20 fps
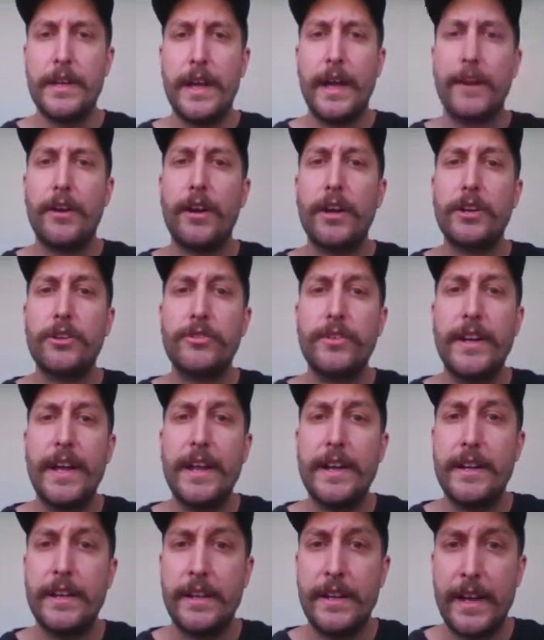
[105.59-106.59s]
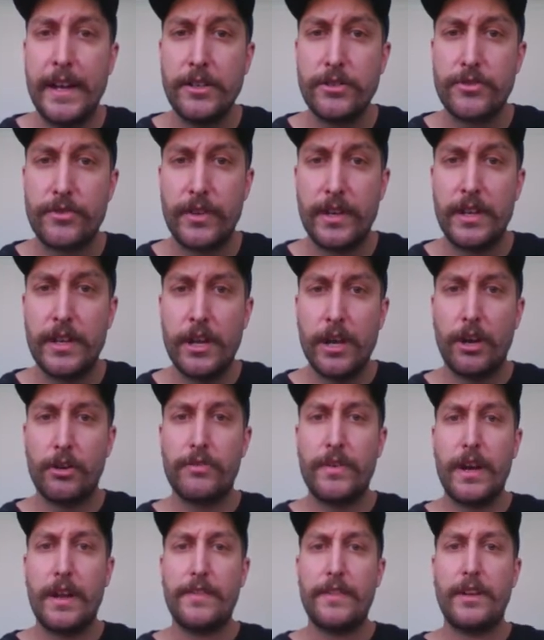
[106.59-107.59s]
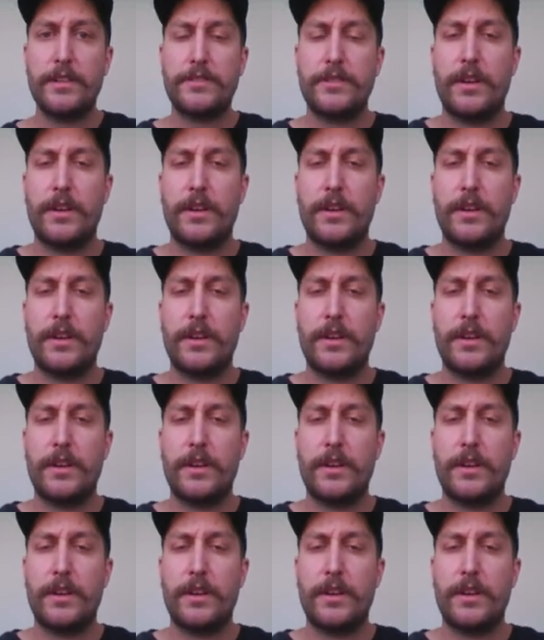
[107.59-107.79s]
and I created an entry around those